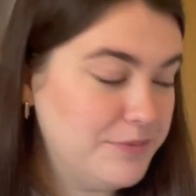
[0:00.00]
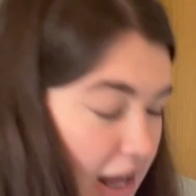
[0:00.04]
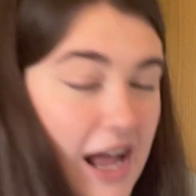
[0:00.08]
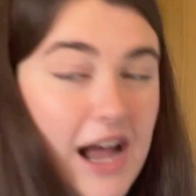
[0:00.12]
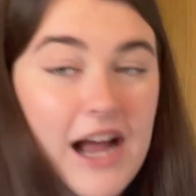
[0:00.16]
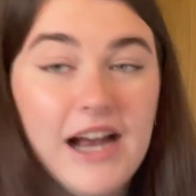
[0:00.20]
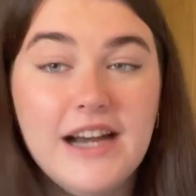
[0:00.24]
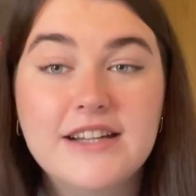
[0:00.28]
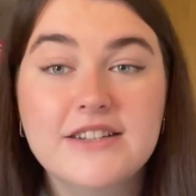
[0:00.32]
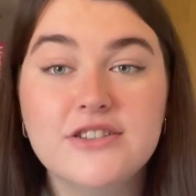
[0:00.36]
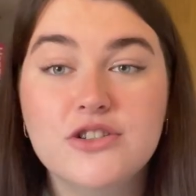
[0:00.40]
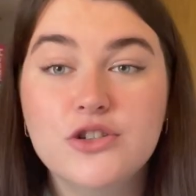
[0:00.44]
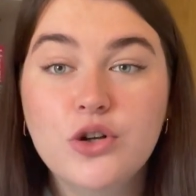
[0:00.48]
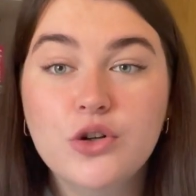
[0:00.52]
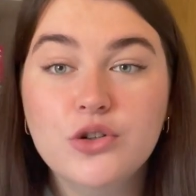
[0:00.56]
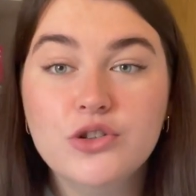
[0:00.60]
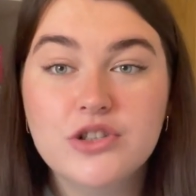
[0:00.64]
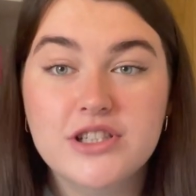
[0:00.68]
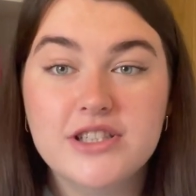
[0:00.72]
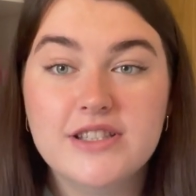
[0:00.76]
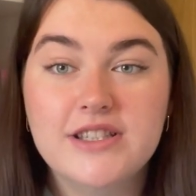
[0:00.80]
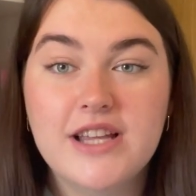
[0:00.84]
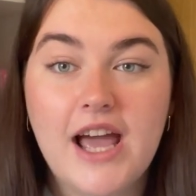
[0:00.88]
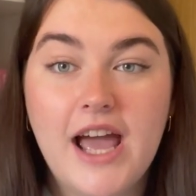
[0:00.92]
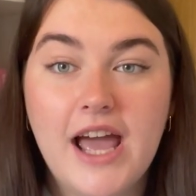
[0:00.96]
And it's not to
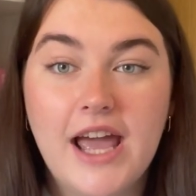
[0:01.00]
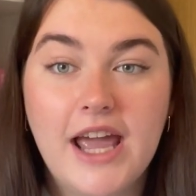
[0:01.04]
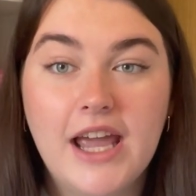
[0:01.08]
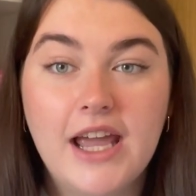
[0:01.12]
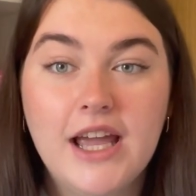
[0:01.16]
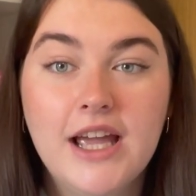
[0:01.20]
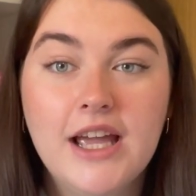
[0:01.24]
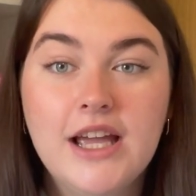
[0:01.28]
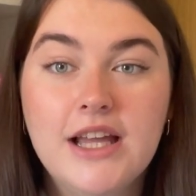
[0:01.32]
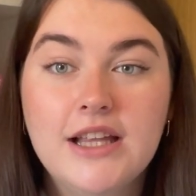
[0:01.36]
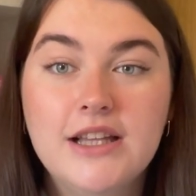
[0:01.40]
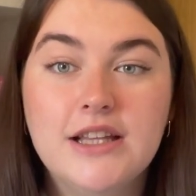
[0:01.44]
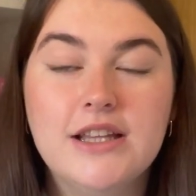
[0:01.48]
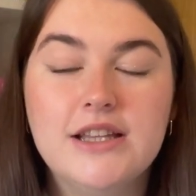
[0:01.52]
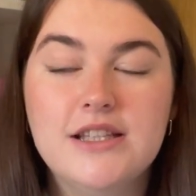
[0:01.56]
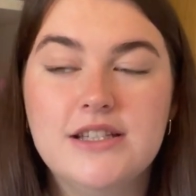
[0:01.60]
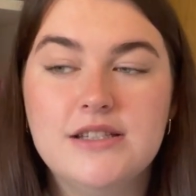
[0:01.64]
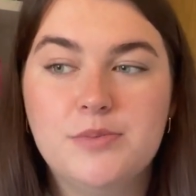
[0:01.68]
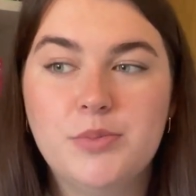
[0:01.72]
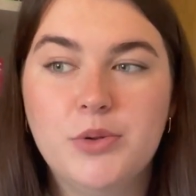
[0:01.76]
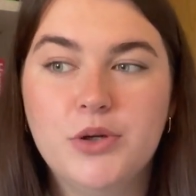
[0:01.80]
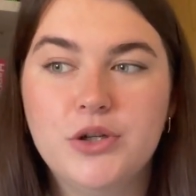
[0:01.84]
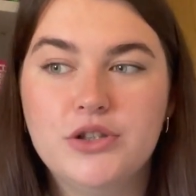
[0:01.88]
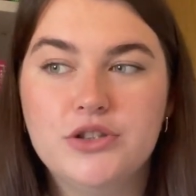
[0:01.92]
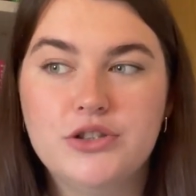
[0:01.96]
say that these
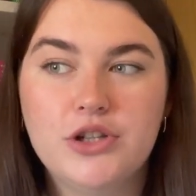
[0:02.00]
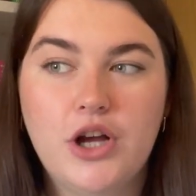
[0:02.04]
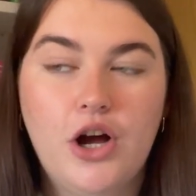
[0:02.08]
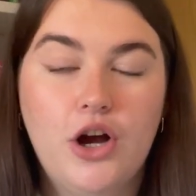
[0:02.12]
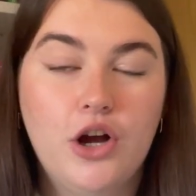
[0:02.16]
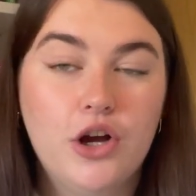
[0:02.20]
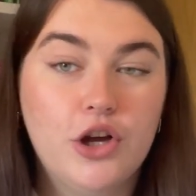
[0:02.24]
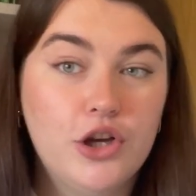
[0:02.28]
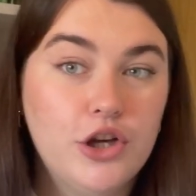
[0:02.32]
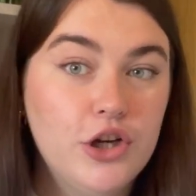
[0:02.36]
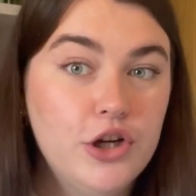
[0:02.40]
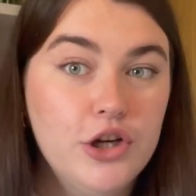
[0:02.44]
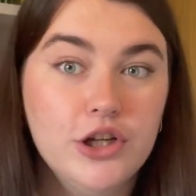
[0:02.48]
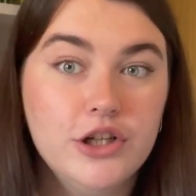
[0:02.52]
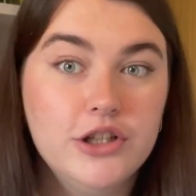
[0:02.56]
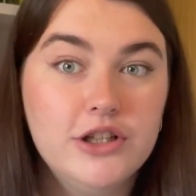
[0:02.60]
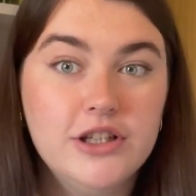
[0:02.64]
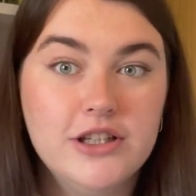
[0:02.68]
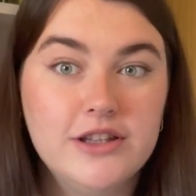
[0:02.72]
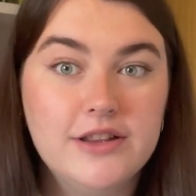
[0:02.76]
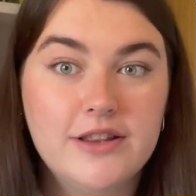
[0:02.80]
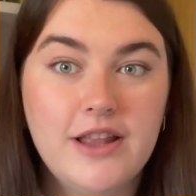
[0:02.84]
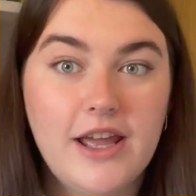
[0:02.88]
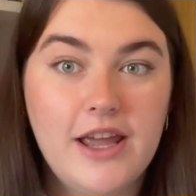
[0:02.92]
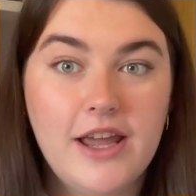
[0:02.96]
books aren't good,
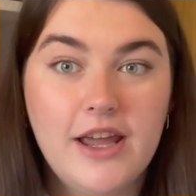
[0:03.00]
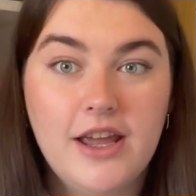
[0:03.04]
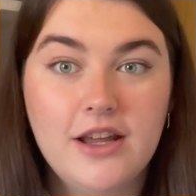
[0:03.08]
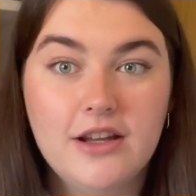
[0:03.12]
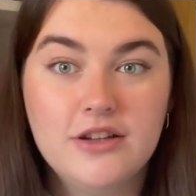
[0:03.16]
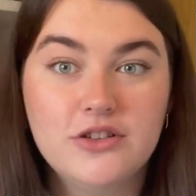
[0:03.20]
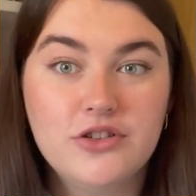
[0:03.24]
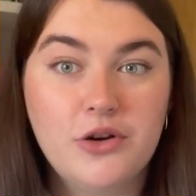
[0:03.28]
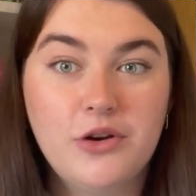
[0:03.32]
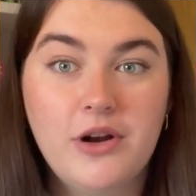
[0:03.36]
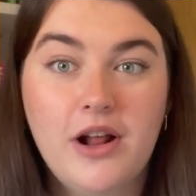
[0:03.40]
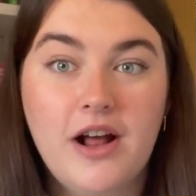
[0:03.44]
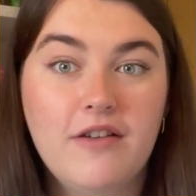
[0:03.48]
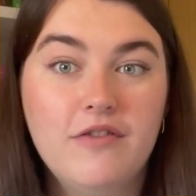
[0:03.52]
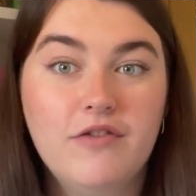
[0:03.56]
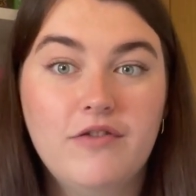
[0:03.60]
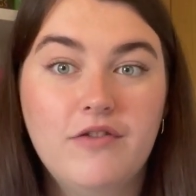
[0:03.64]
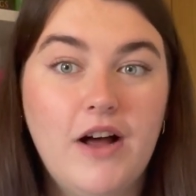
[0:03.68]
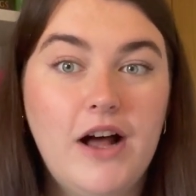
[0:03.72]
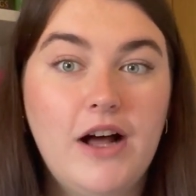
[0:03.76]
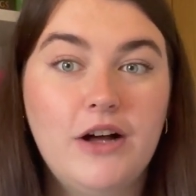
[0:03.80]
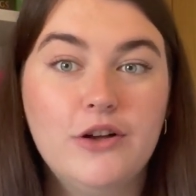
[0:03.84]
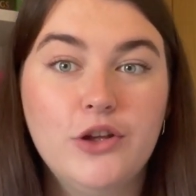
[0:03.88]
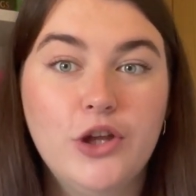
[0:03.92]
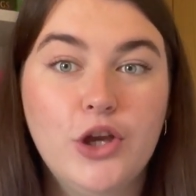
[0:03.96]
that they don't have
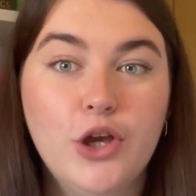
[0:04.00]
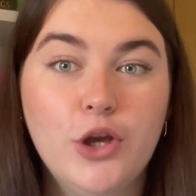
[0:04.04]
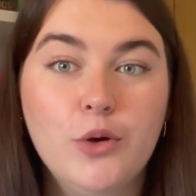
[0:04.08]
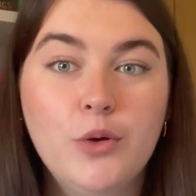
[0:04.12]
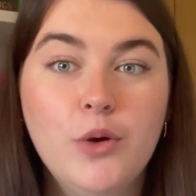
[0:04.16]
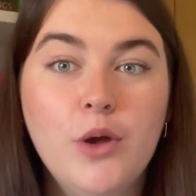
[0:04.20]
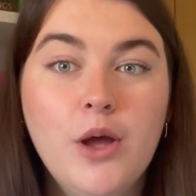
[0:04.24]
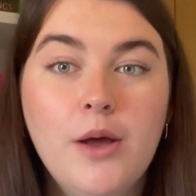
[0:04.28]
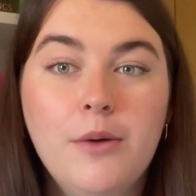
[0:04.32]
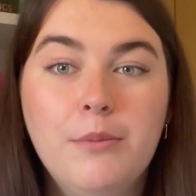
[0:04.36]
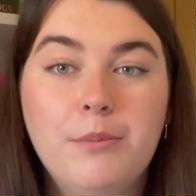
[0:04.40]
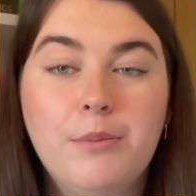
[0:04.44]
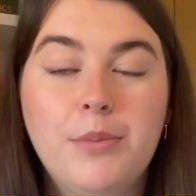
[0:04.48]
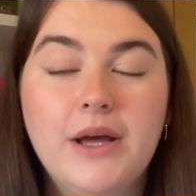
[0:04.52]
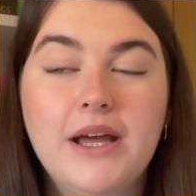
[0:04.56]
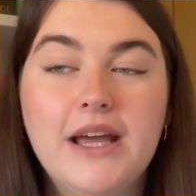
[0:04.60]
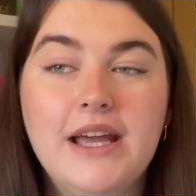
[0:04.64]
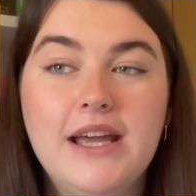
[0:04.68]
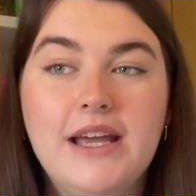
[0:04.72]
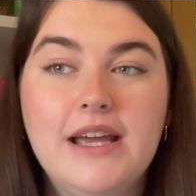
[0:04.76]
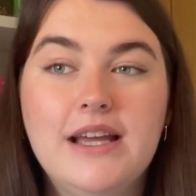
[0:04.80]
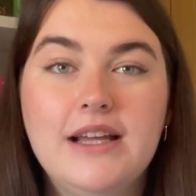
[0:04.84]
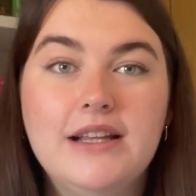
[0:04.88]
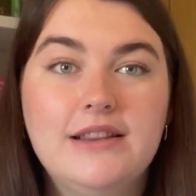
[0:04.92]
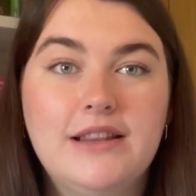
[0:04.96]
value, but
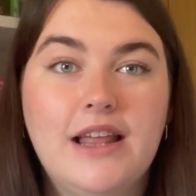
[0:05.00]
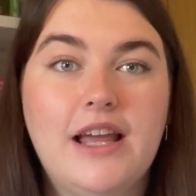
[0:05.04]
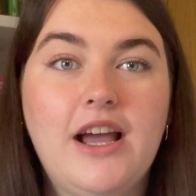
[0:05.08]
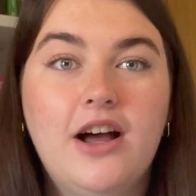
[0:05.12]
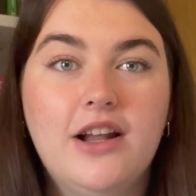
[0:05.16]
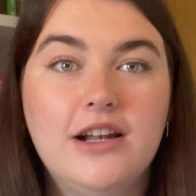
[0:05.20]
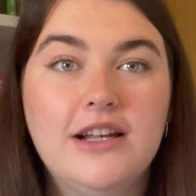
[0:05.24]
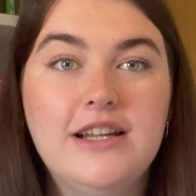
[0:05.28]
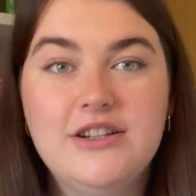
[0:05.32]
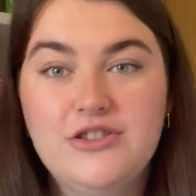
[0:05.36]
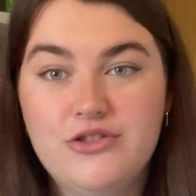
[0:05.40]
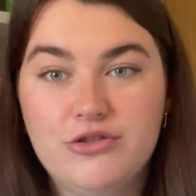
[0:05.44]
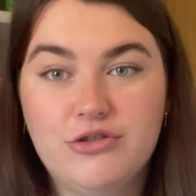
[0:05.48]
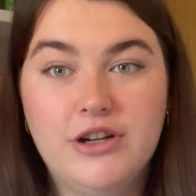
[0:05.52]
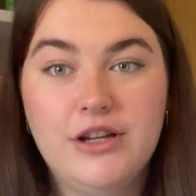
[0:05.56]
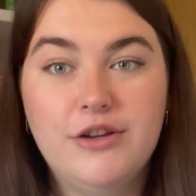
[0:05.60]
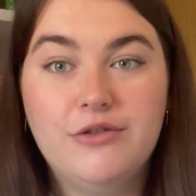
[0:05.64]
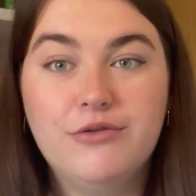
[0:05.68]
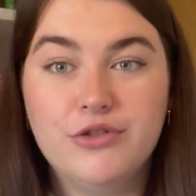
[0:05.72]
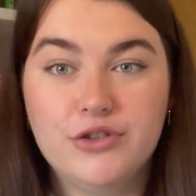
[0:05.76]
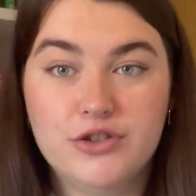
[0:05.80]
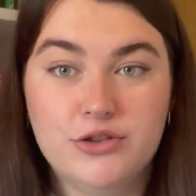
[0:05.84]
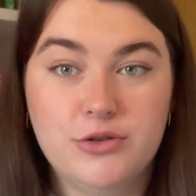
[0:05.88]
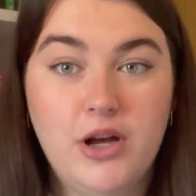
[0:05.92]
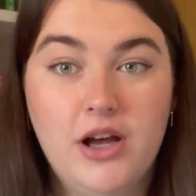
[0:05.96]
they are literally
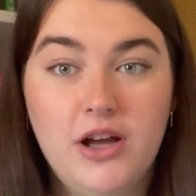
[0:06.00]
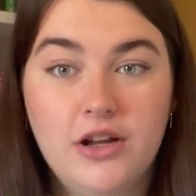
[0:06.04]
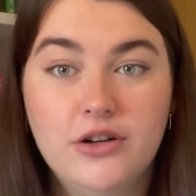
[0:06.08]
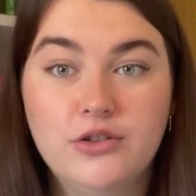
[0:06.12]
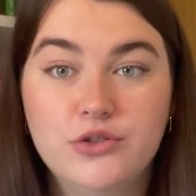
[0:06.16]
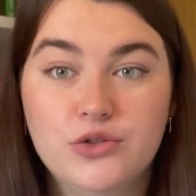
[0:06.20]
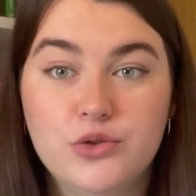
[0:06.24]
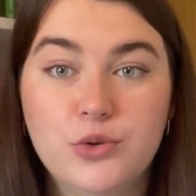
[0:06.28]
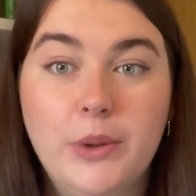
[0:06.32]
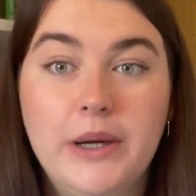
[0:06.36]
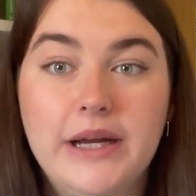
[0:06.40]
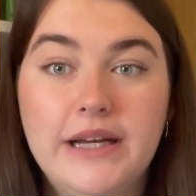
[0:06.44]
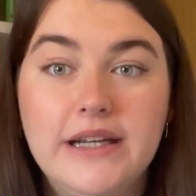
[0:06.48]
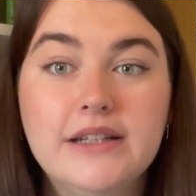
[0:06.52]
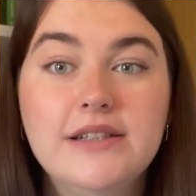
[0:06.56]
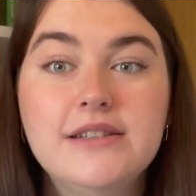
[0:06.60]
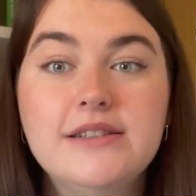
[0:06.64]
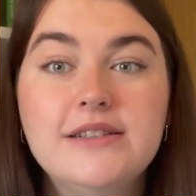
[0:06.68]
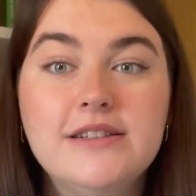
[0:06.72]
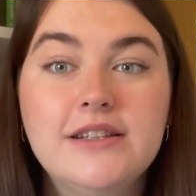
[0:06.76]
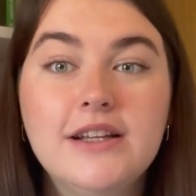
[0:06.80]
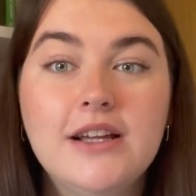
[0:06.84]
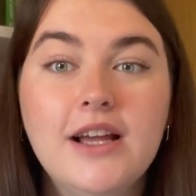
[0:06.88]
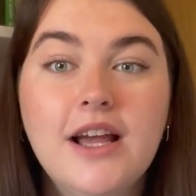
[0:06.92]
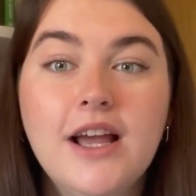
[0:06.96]
fraternal
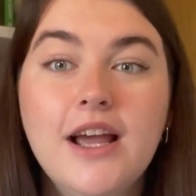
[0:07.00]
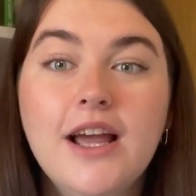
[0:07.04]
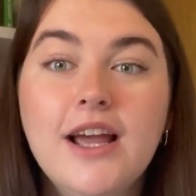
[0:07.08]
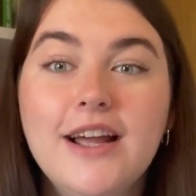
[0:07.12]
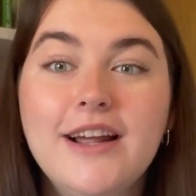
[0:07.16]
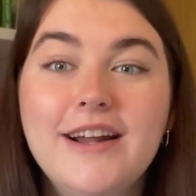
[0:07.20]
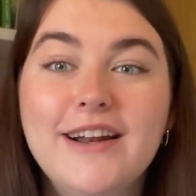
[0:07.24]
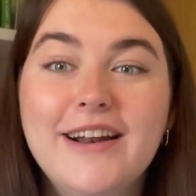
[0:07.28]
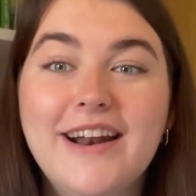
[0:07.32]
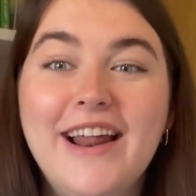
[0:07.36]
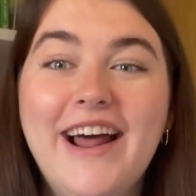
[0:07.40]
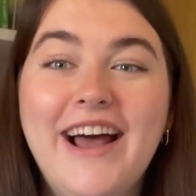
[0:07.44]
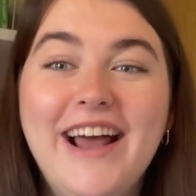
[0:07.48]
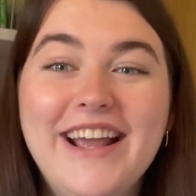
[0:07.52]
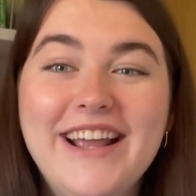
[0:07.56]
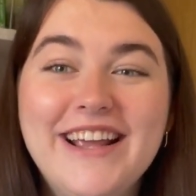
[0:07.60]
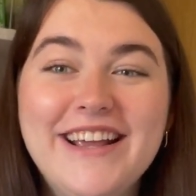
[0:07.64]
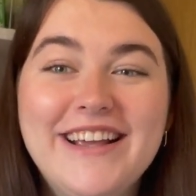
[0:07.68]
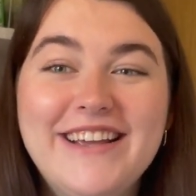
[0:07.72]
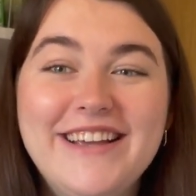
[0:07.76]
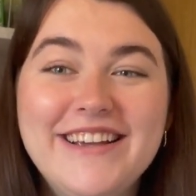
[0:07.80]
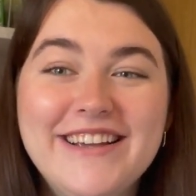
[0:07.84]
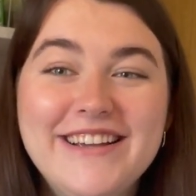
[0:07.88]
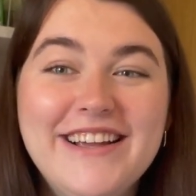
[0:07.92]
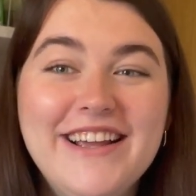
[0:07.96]
twins.
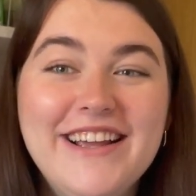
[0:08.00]
Like,